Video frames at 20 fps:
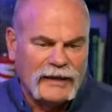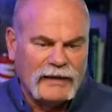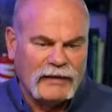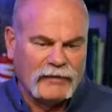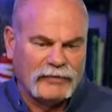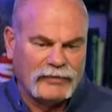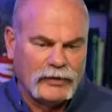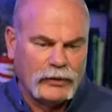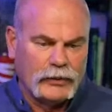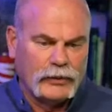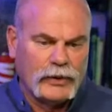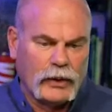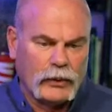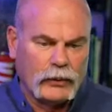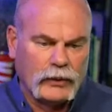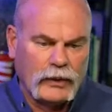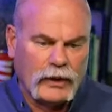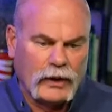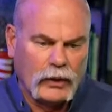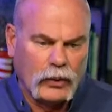if you
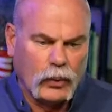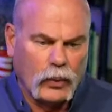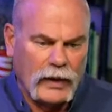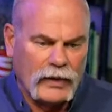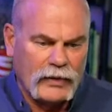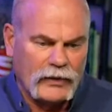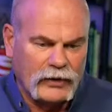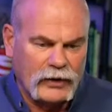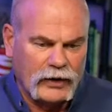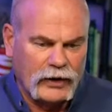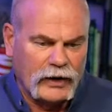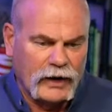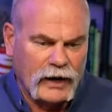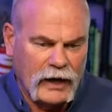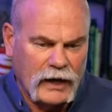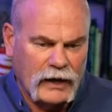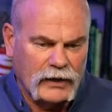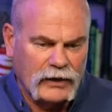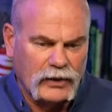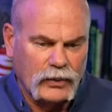don't know whether or
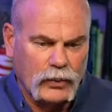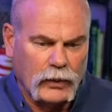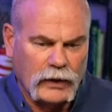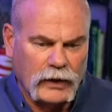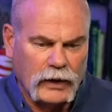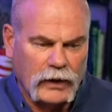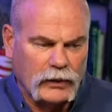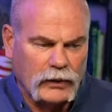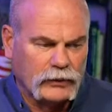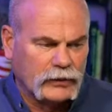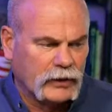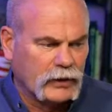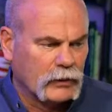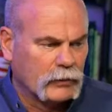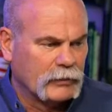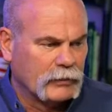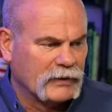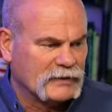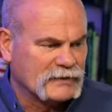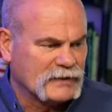not you want to own your
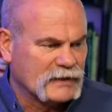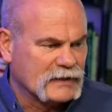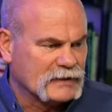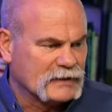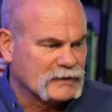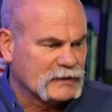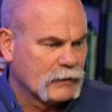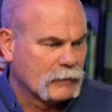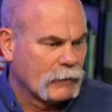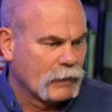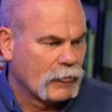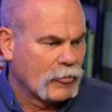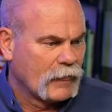own business?